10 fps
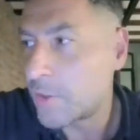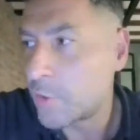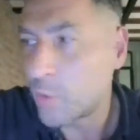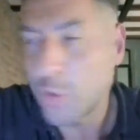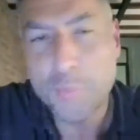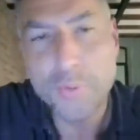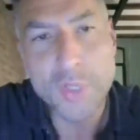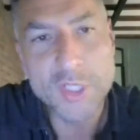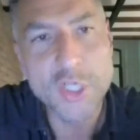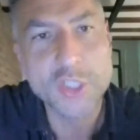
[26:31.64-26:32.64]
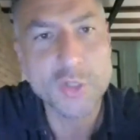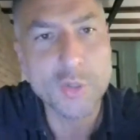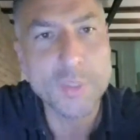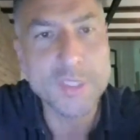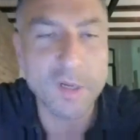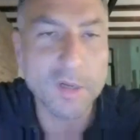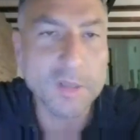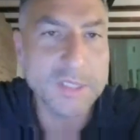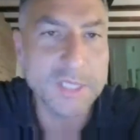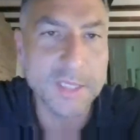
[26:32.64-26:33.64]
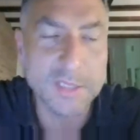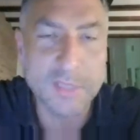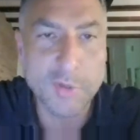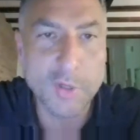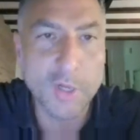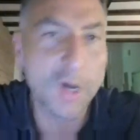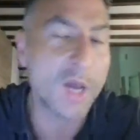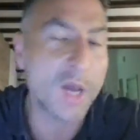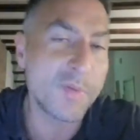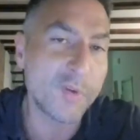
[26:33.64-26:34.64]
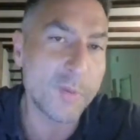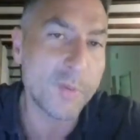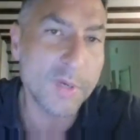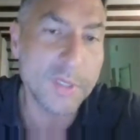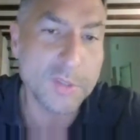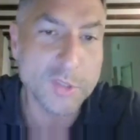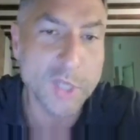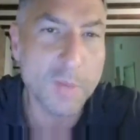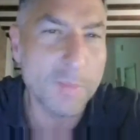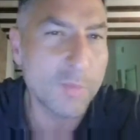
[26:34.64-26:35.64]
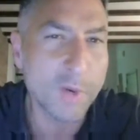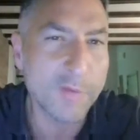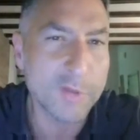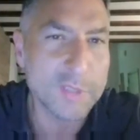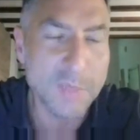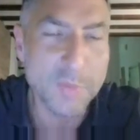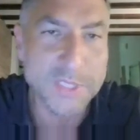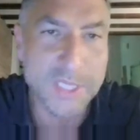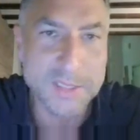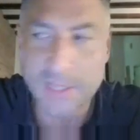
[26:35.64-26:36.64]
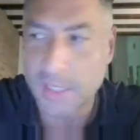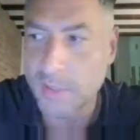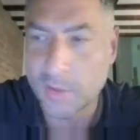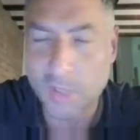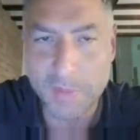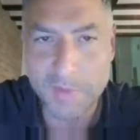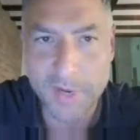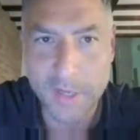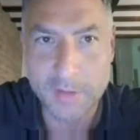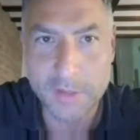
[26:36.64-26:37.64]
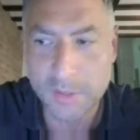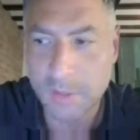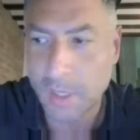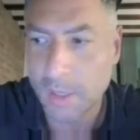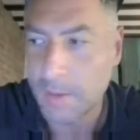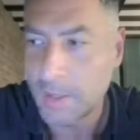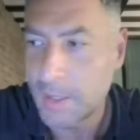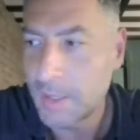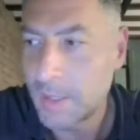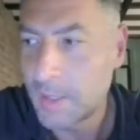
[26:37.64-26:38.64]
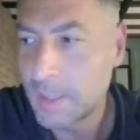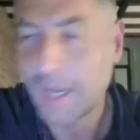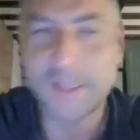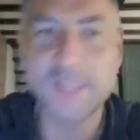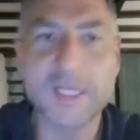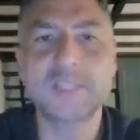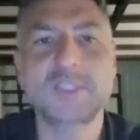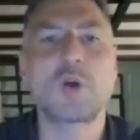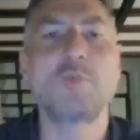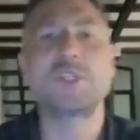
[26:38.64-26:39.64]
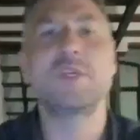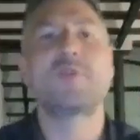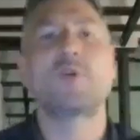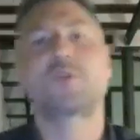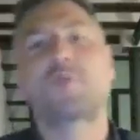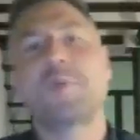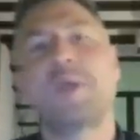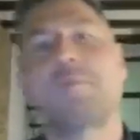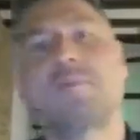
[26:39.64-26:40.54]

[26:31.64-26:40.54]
you purely judge on your results, and if you're not a high performer in the top 10%, then you're going to be fired. I think that's obviously, so for me,